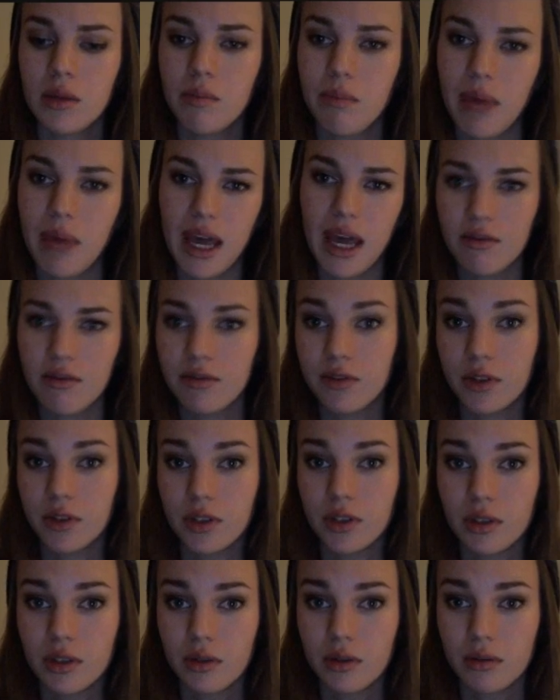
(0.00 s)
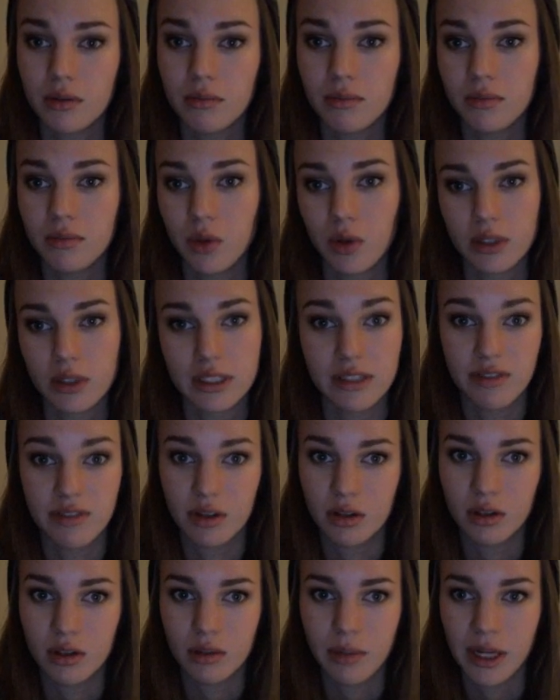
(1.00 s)
painful or
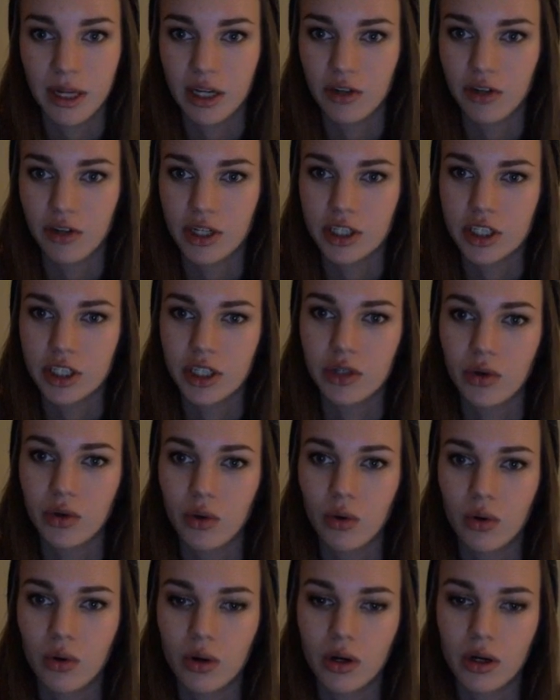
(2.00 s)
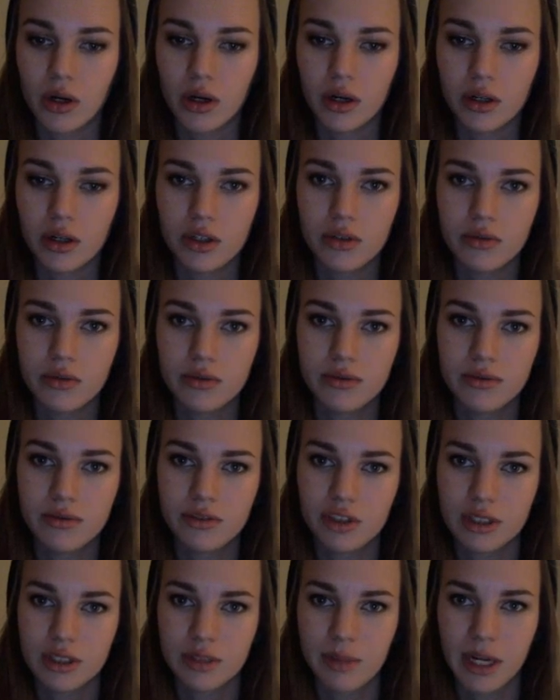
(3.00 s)
difficult penetration, or
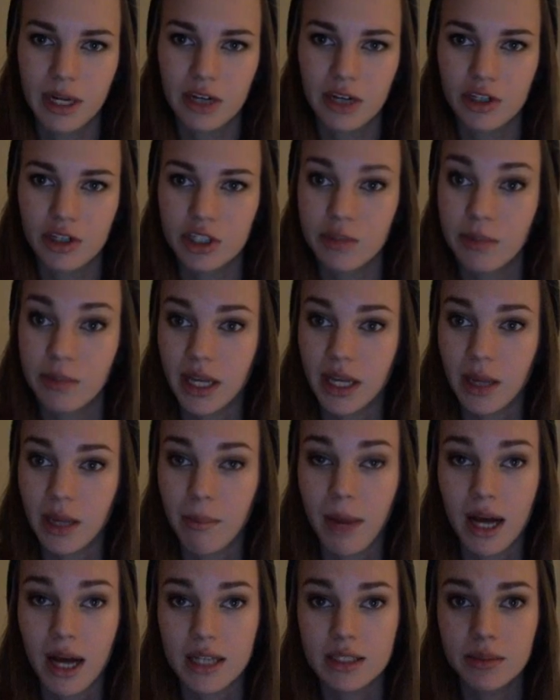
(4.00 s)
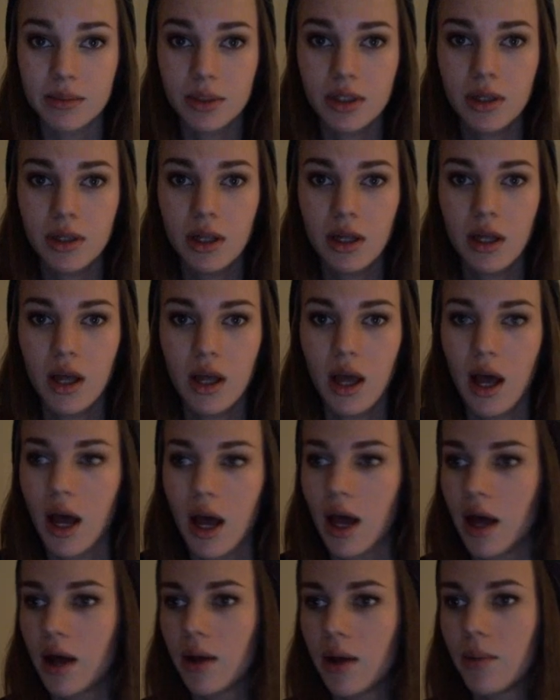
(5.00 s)
just penetration being impossible.
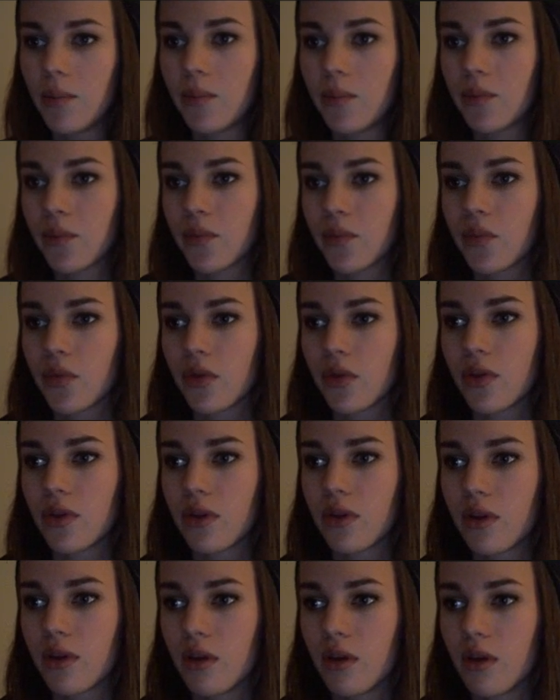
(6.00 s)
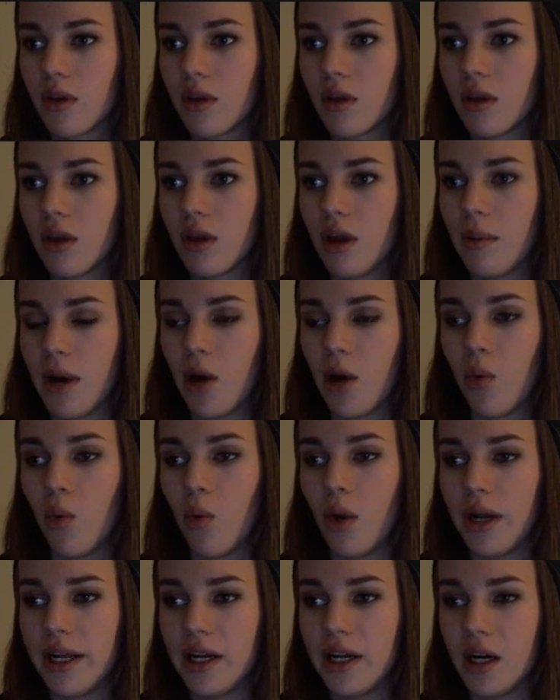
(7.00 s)
About
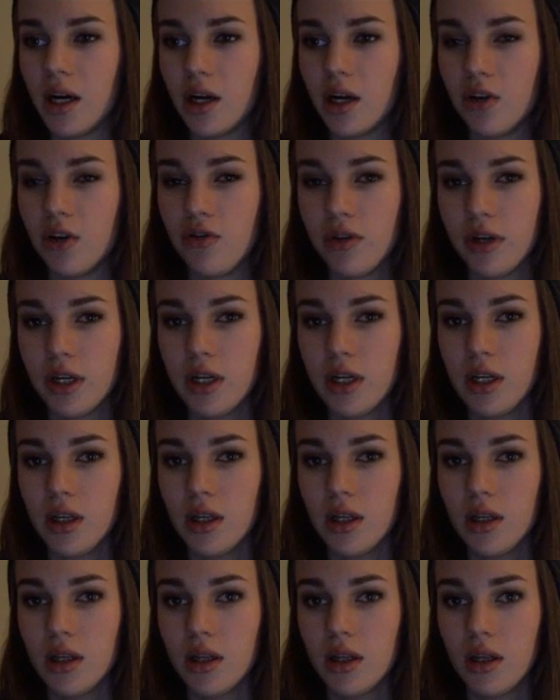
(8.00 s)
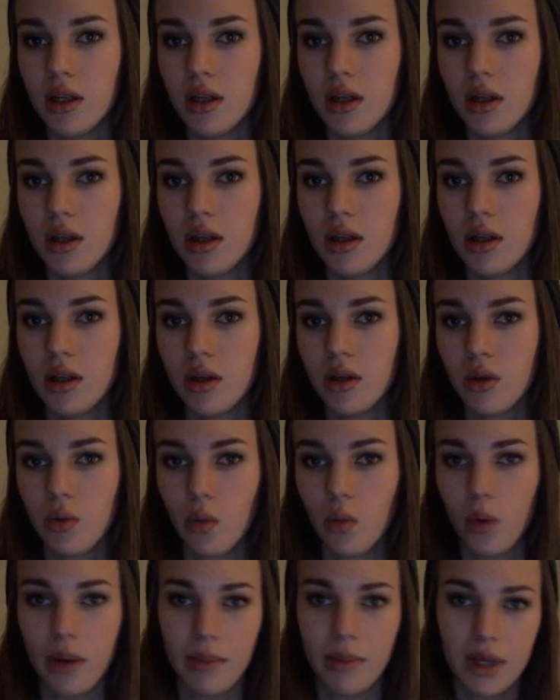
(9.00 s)
1 in 100
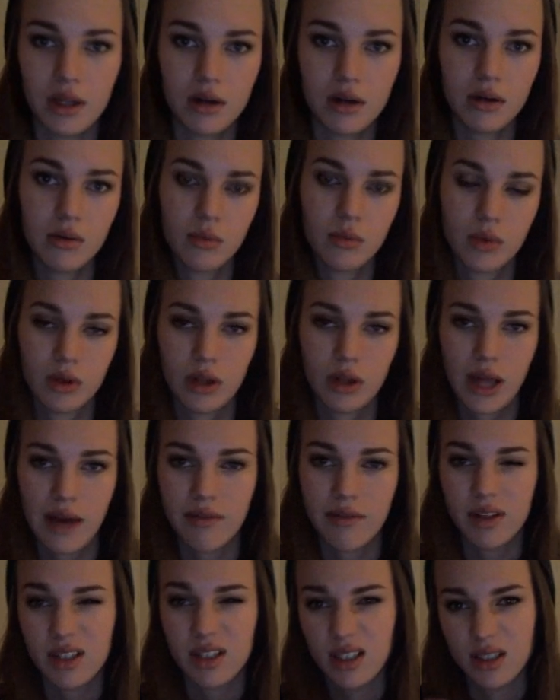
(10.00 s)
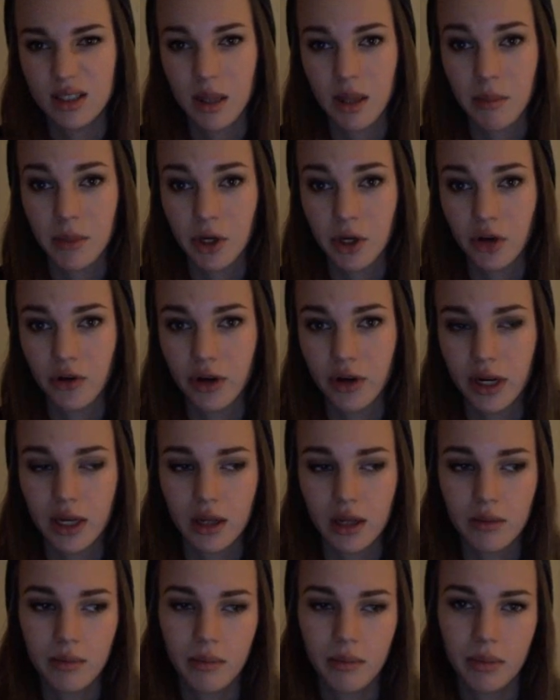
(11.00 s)
women will have it to some degree,
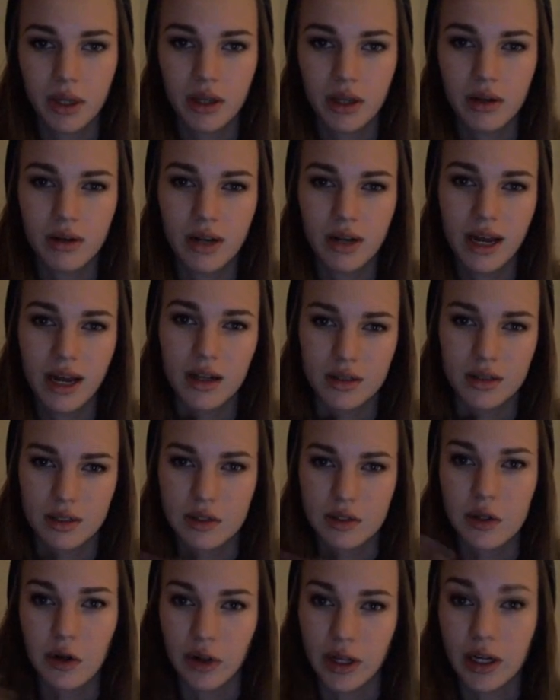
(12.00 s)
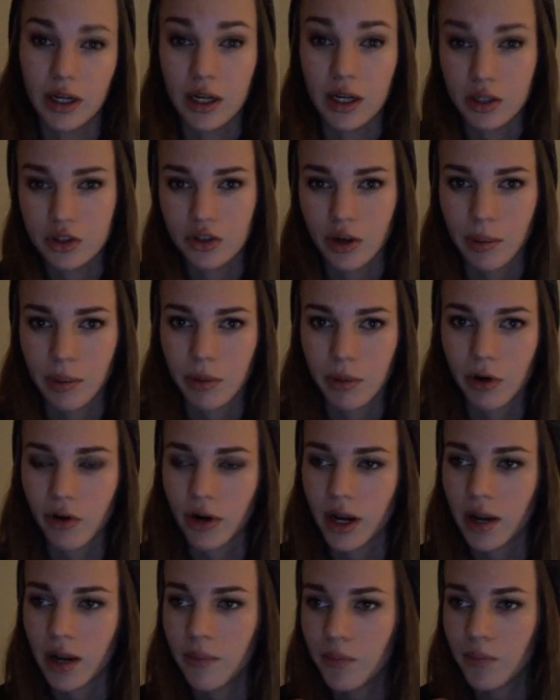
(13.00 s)
but not necessarily an extreme
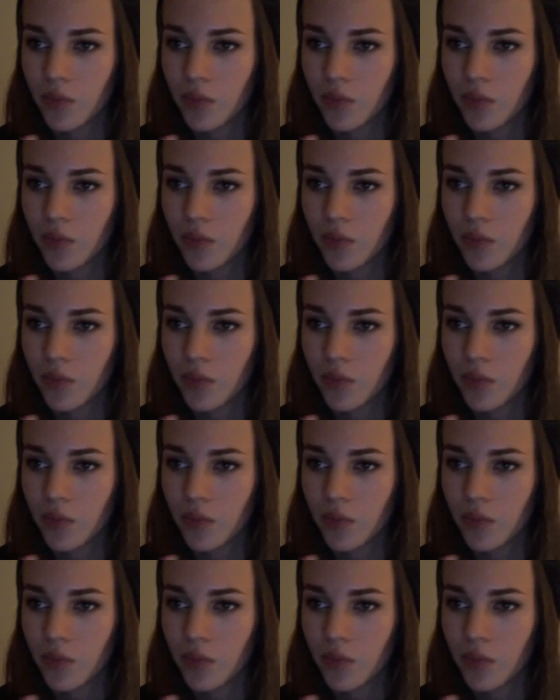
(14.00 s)
degree.